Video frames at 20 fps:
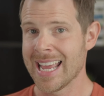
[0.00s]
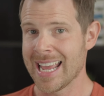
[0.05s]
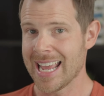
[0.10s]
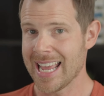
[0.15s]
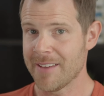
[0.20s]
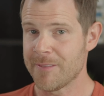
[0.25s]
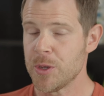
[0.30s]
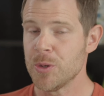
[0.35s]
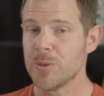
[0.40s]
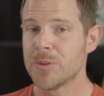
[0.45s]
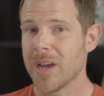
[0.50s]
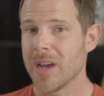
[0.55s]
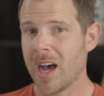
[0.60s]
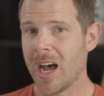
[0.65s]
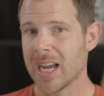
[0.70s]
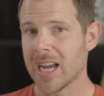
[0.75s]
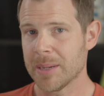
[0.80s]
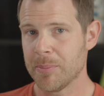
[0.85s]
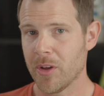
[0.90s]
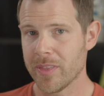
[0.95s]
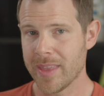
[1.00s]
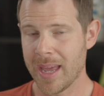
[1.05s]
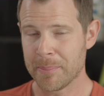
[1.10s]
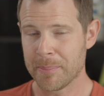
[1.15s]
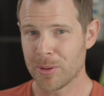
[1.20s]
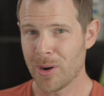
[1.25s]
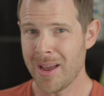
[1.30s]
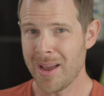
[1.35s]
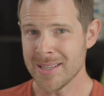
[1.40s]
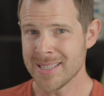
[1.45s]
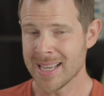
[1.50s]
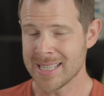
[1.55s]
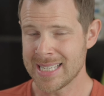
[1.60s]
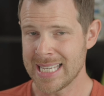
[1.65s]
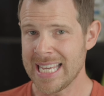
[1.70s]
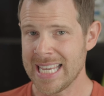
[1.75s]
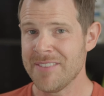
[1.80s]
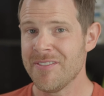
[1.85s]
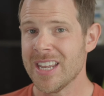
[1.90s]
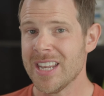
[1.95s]
If you talk about that process,
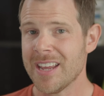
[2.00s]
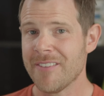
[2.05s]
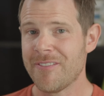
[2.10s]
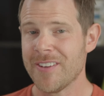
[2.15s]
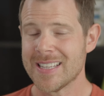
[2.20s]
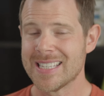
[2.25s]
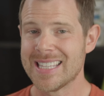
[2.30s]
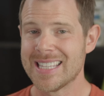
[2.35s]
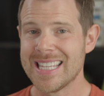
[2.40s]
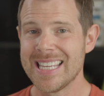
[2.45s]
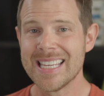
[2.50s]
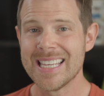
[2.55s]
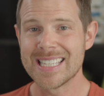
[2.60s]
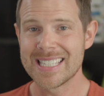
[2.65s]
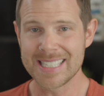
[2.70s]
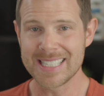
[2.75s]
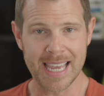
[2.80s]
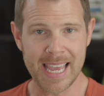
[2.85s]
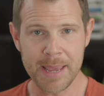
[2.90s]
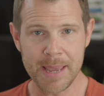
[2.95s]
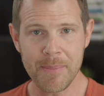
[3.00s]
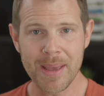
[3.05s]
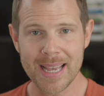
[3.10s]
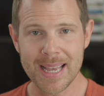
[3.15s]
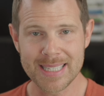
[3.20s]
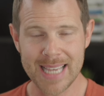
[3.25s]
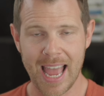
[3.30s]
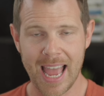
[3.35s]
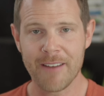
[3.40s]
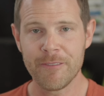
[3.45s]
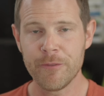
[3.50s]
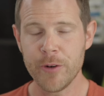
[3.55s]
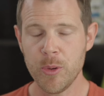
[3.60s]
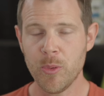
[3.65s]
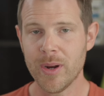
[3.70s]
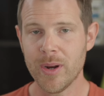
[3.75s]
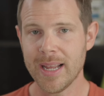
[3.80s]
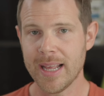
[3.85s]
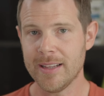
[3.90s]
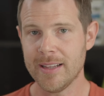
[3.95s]
even if it's the same as
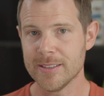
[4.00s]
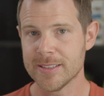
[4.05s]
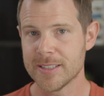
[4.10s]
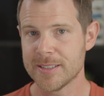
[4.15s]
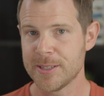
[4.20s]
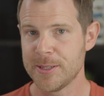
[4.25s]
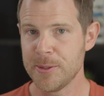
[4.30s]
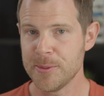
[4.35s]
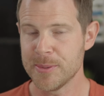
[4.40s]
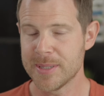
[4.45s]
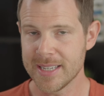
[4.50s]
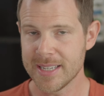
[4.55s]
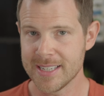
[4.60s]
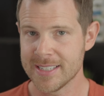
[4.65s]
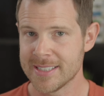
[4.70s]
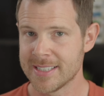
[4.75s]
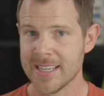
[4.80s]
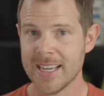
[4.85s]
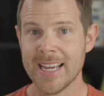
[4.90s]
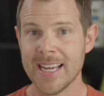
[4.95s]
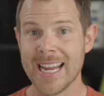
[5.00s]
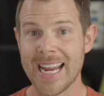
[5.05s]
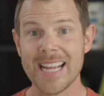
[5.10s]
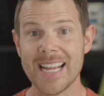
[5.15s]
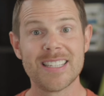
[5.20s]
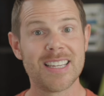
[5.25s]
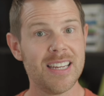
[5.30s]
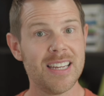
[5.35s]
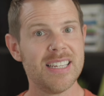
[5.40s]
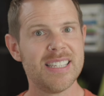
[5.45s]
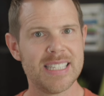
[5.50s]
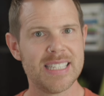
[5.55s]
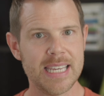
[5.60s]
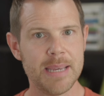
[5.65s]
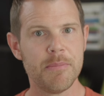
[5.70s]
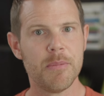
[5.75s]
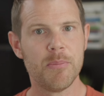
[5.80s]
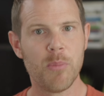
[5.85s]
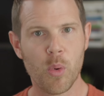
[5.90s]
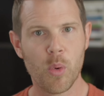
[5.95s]
everyone else uses, it's going to
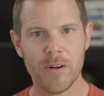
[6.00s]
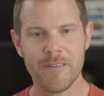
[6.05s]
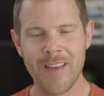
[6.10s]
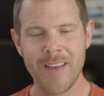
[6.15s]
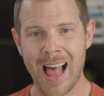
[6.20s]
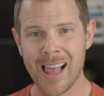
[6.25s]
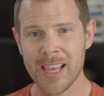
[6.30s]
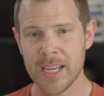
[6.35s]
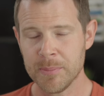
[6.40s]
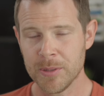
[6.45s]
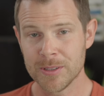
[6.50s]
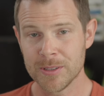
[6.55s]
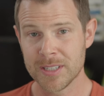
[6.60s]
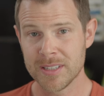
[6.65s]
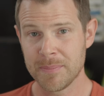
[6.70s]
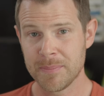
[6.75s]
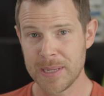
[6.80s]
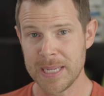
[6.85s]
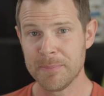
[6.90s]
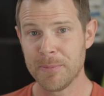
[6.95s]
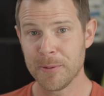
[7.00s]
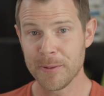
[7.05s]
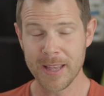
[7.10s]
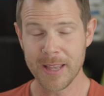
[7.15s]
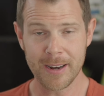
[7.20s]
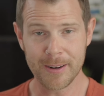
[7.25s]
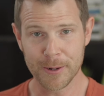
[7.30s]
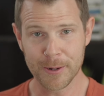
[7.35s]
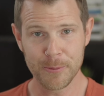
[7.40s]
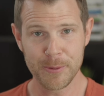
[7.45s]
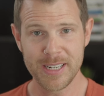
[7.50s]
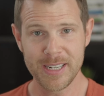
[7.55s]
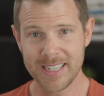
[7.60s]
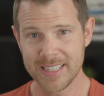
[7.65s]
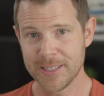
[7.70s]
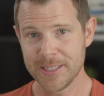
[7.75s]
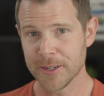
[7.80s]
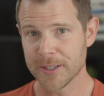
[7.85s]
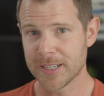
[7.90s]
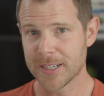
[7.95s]
seem more valuable to the people that are
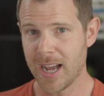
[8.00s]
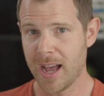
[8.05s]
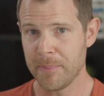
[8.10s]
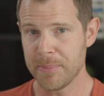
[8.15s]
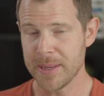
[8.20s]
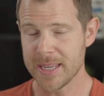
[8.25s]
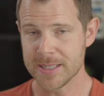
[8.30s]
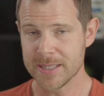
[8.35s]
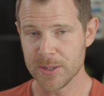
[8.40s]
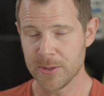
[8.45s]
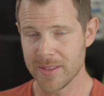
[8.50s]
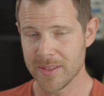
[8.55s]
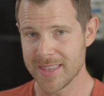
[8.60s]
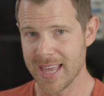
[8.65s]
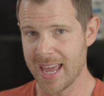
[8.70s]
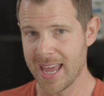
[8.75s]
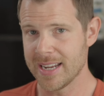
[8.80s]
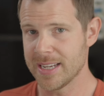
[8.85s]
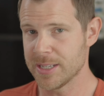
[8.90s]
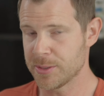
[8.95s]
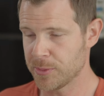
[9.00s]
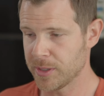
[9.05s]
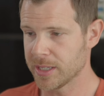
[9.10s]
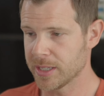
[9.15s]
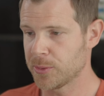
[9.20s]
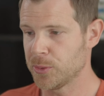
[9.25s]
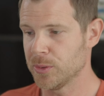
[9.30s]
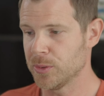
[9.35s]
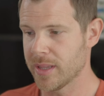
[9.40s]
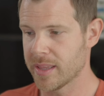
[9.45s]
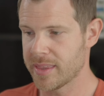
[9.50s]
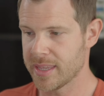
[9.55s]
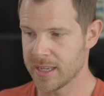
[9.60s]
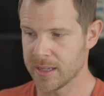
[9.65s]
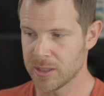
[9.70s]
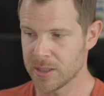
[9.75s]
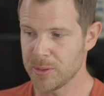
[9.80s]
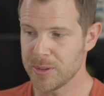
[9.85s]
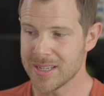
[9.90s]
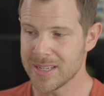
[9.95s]
reading your copy. So that is really cool that they
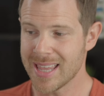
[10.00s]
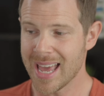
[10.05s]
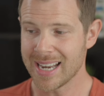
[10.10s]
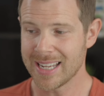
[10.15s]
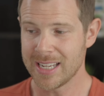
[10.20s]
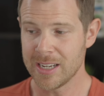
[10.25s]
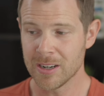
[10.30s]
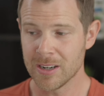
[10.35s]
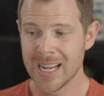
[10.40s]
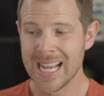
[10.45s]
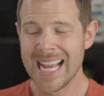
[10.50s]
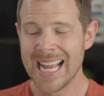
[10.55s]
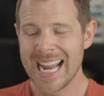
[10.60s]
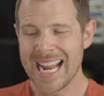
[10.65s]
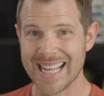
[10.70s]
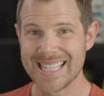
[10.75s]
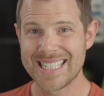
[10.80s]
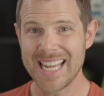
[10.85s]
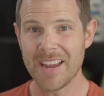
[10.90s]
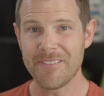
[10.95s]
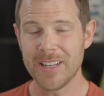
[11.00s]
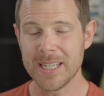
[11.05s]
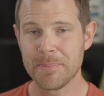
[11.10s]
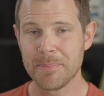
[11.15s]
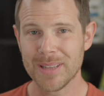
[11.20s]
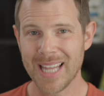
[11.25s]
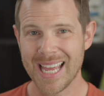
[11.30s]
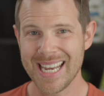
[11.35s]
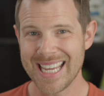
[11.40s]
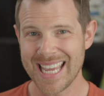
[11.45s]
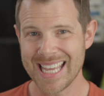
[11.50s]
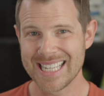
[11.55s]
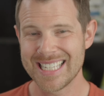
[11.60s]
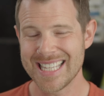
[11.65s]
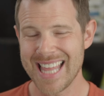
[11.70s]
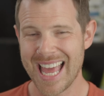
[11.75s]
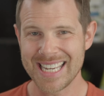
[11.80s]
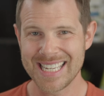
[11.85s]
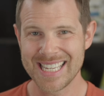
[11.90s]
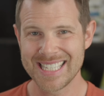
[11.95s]
included that here. It's definitely blending into
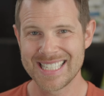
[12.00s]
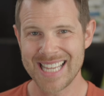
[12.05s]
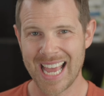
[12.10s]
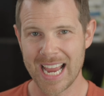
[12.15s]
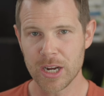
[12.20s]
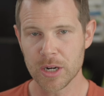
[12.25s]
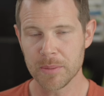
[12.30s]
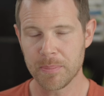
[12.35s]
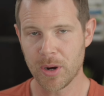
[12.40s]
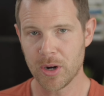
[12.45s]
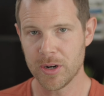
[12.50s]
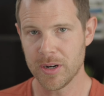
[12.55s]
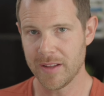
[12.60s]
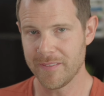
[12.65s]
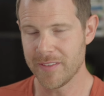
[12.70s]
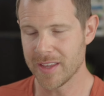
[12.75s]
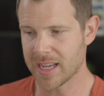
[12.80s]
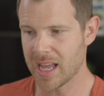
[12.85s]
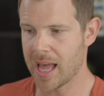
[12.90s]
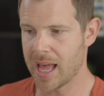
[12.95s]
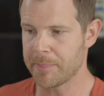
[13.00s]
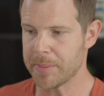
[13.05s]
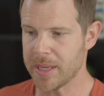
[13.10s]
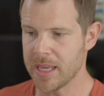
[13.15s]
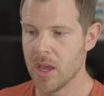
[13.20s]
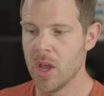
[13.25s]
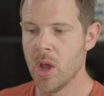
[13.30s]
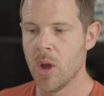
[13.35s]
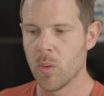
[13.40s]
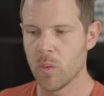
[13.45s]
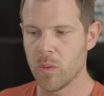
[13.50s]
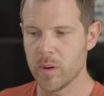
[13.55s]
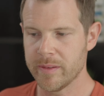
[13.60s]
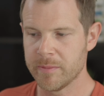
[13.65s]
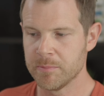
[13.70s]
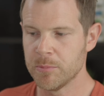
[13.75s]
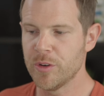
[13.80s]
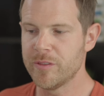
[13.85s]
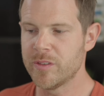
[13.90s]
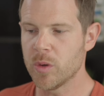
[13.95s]
that desire part of the copy where
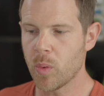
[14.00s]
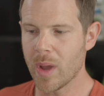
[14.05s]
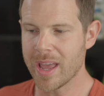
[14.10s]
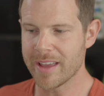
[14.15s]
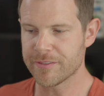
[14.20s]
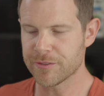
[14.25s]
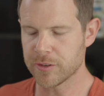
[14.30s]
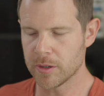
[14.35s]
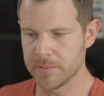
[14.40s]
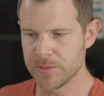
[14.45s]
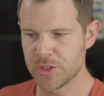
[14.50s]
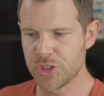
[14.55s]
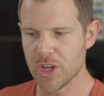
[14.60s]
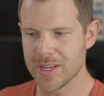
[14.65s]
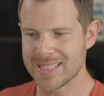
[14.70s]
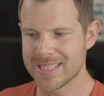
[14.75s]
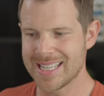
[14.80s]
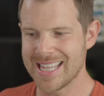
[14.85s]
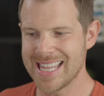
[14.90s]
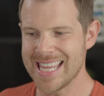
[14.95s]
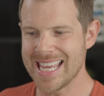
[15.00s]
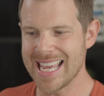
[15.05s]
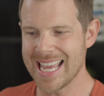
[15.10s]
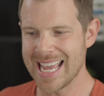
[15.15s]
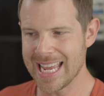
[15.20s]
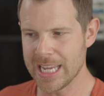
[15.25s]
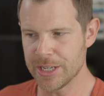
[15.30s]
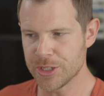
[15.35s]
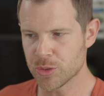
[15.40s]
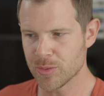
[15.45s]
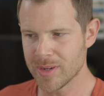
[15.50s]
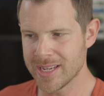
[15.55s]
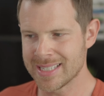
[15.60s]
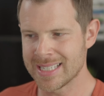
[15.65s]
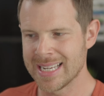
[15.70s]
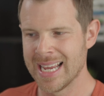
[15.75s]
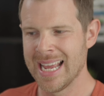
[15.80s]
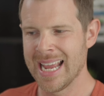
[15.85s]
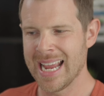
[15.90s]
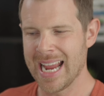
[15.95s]
we've moved away from just the
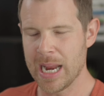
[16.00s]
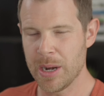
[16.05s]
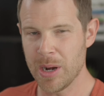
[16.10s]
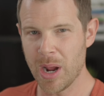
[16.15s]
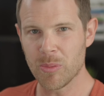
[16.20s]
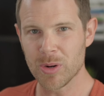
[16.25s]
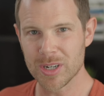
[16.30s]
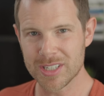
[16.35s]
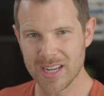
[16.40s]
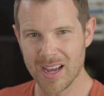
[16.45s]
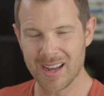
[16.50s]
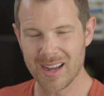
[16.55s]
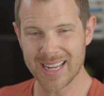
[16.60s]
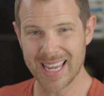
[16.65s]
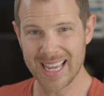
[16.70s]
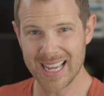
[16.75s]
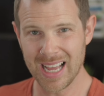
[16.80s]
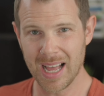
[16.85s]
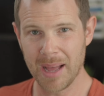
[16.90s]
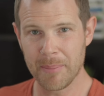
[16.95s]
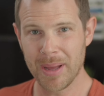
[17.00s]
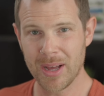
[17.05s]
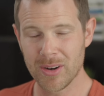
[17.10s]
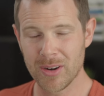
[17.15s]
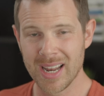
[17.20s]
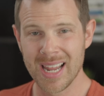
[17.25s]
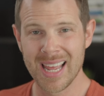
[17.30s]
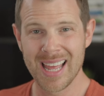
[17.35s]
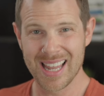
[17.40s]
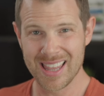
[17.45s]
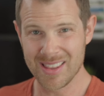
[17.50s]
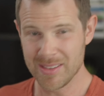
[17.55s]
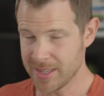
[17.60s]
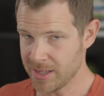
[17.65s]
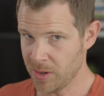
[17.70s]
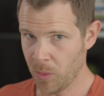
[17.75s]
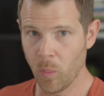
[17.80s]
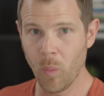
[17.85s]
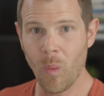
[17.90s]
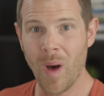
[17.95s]
interest. And now we're talking about,
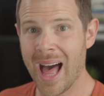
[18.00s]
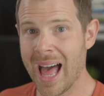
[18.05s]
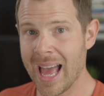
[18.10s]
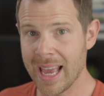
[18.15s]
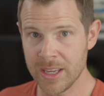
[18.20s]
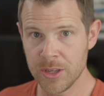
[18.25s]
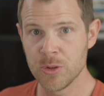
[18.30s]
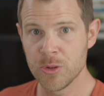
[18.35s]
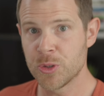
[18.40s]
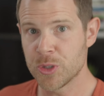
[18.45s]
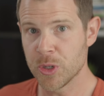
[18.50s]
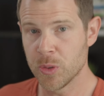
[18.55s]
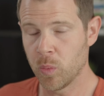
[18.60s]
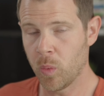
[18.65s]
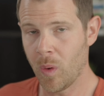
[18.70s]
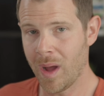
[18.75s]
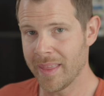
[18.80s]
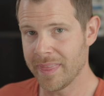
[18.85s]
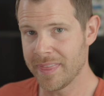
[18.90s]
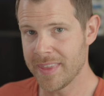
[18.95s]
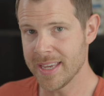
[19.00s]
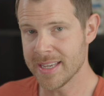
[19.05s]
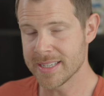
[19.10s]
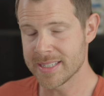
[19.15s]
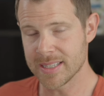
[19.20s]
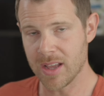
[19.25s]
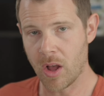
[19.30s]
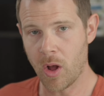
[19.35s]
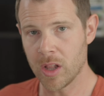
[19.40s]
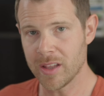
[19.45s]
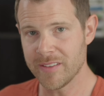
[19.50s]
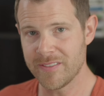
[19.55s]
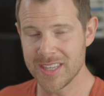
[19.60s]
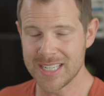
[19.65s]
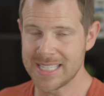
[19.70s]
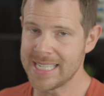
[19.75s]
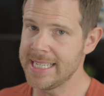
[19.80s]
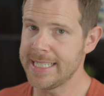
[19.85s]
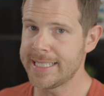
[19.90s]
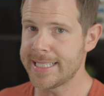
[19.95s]
you know, why you should want this, all of the
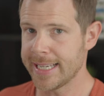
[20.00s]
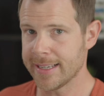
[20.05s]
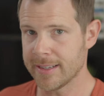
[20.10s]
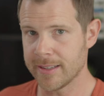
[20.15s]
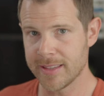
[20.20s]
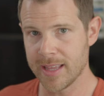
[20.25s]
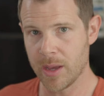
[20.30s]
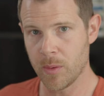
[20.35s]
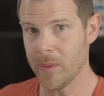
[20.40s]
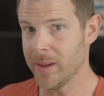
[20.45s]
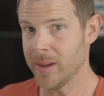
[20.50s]
detail that